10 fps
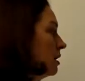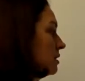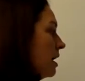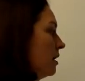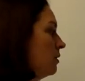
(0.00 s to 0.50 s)

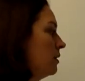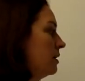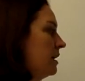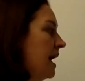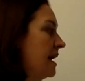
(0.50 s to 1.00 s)
No,
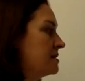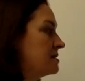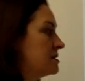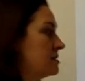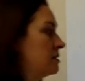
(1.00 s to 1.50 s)

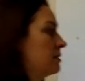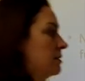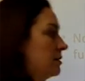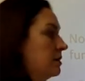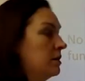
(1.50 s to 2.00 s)
yes,
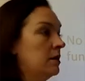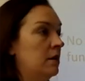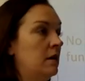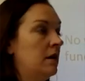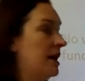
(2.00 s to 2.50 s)

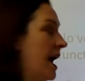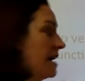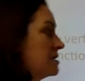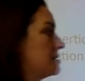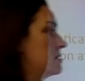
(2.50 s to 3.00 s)

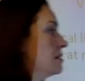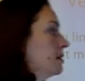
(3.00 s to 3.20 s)
yes.